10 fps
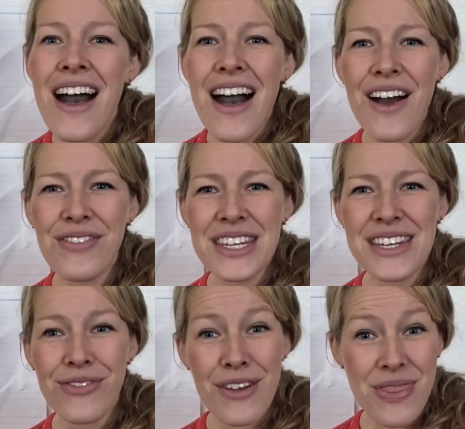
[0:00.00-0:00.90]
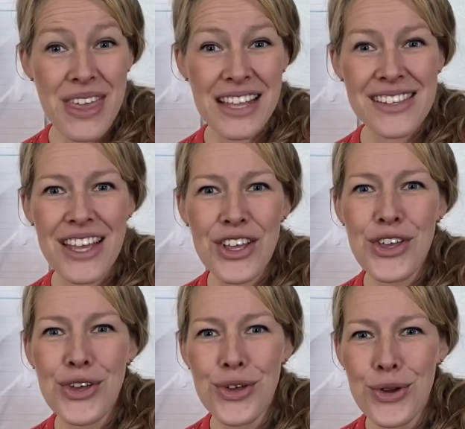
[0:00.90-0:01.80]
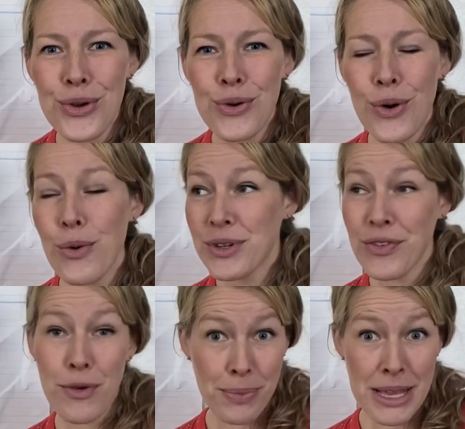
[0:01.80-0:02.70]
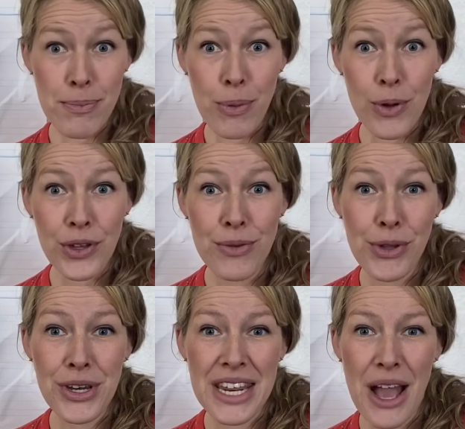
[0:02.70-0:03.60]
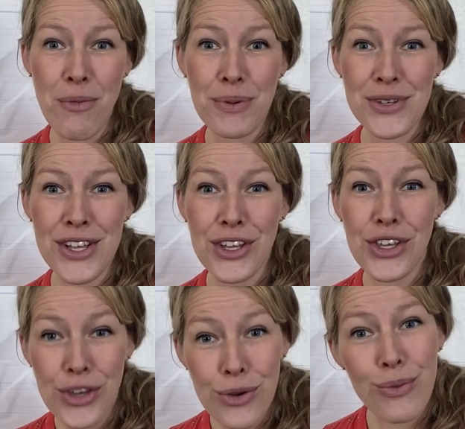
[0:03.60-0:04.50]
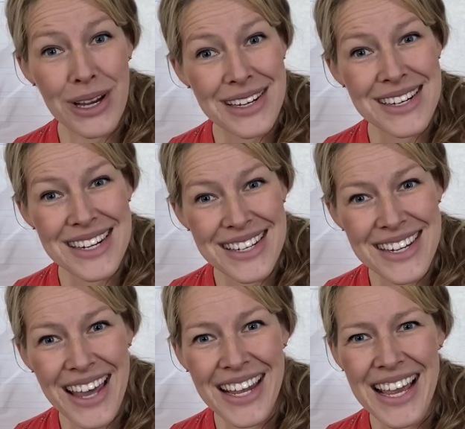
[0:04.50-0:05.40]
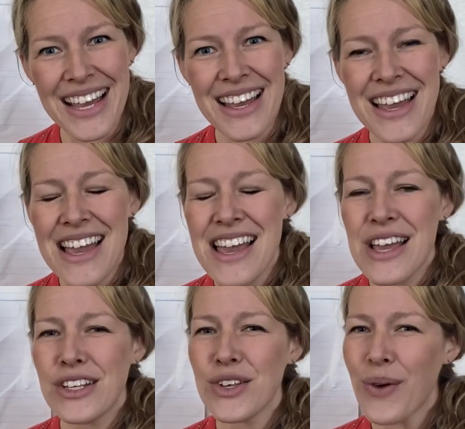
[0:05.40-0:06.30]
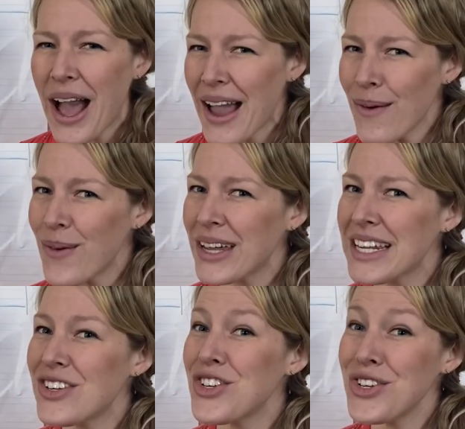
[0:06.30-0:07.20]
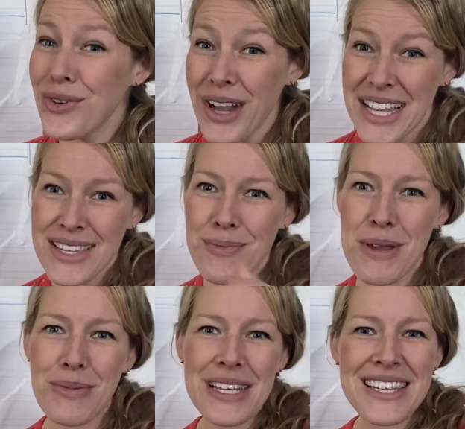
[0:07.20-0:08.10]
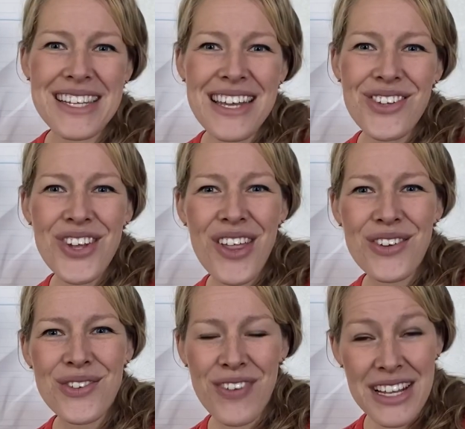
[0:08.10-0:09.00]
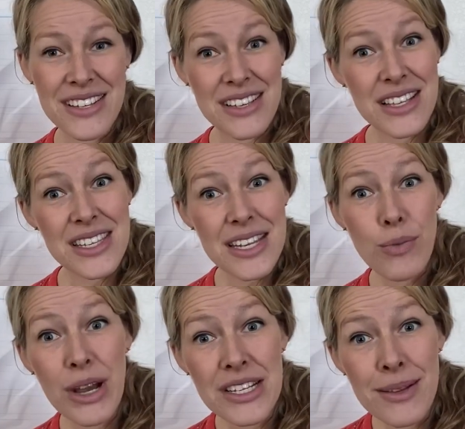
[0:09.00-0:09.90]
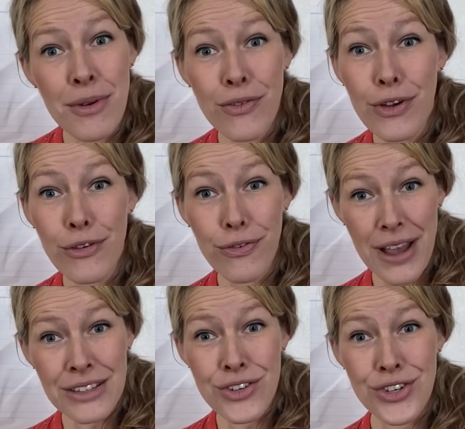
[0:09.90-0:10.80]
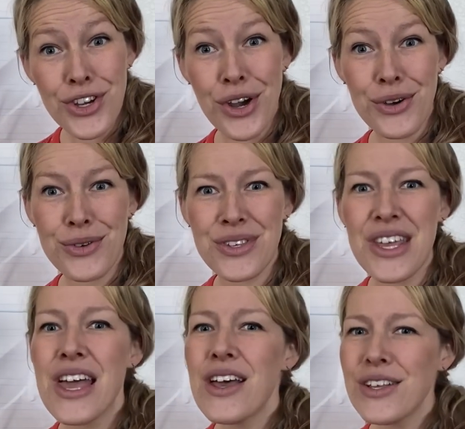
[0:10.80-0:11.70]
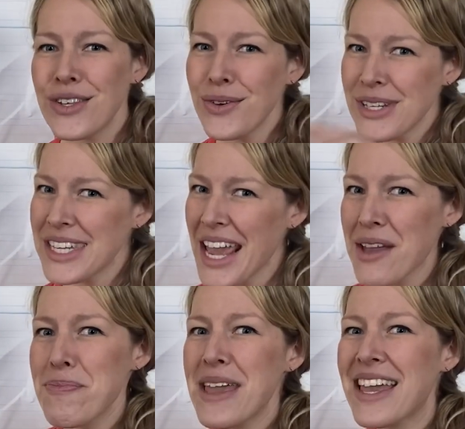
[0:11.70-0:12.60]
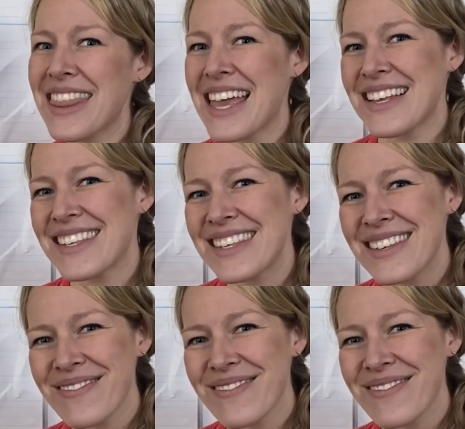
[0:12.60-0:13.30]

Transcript: of the different things that you, or different people, community helpers that you wanted to study. So I wanted you guys to be able to see each other's faces and see what some of your friends chose. So take a peek at this.